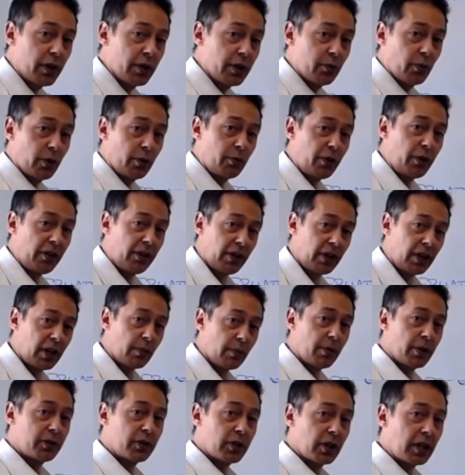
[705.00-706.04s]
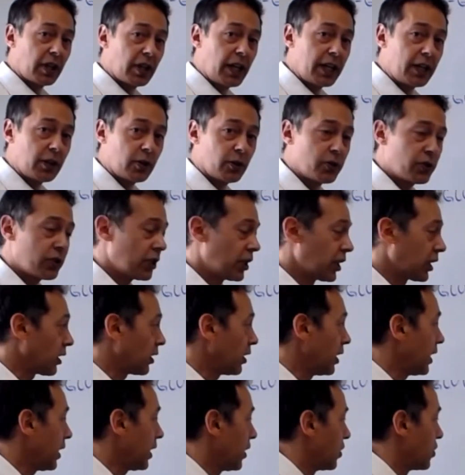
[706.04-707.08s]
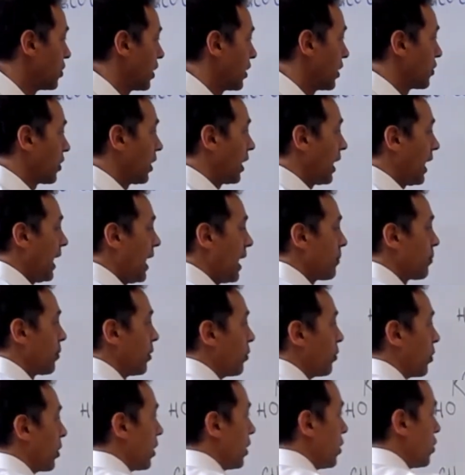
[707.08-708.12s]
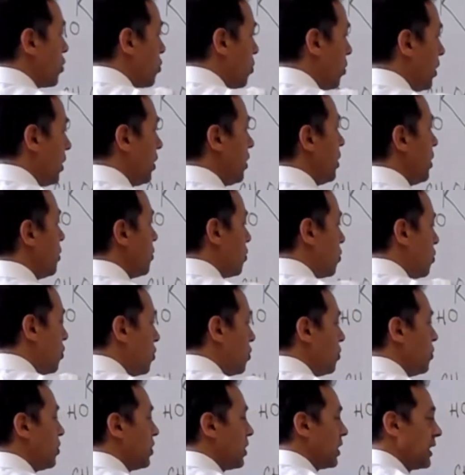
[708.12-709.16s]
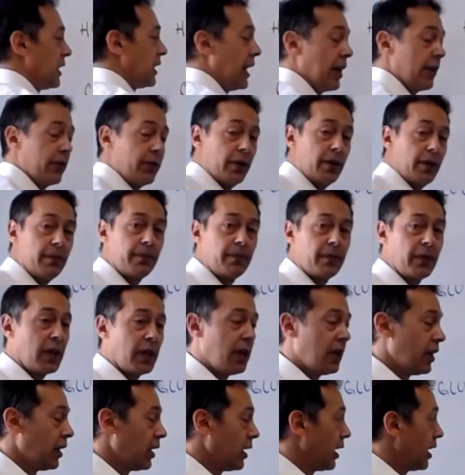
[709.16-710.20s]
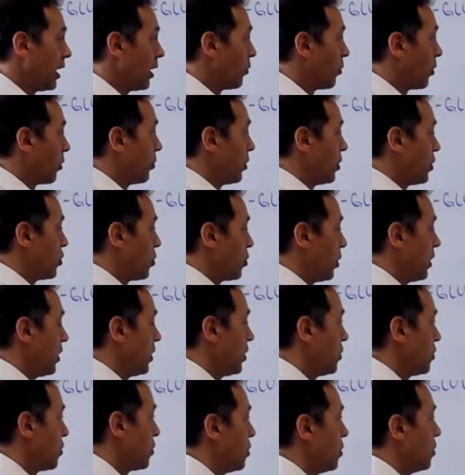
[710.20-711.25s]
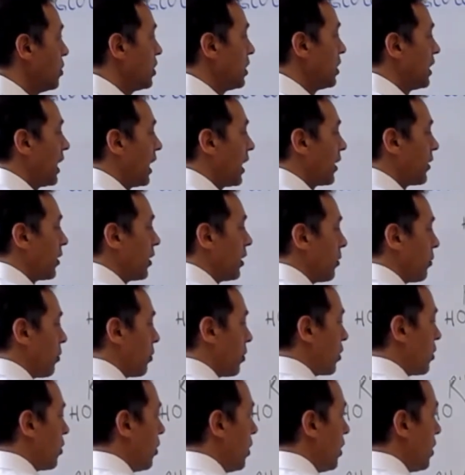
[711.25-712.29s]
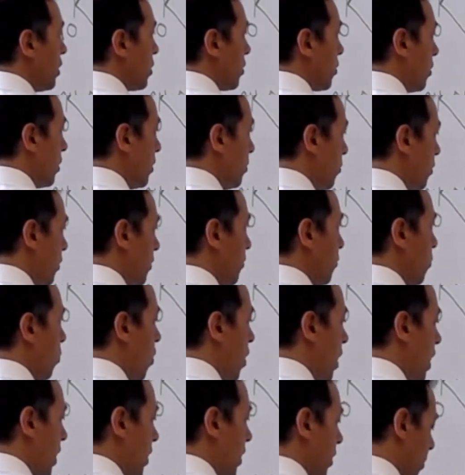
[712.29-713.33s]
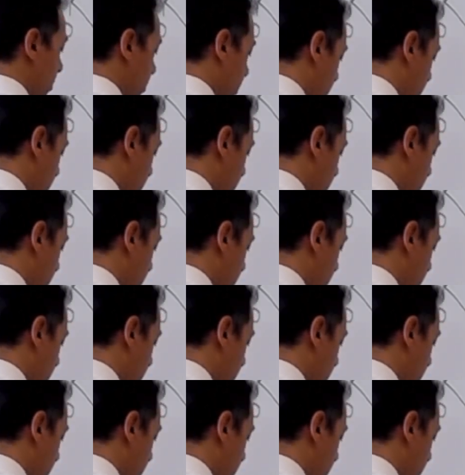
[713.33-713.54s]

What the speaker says: when we think about the glycosidic linkage that's going to happen. We're going to join these two together. And when we join these two together, we're going to remove water right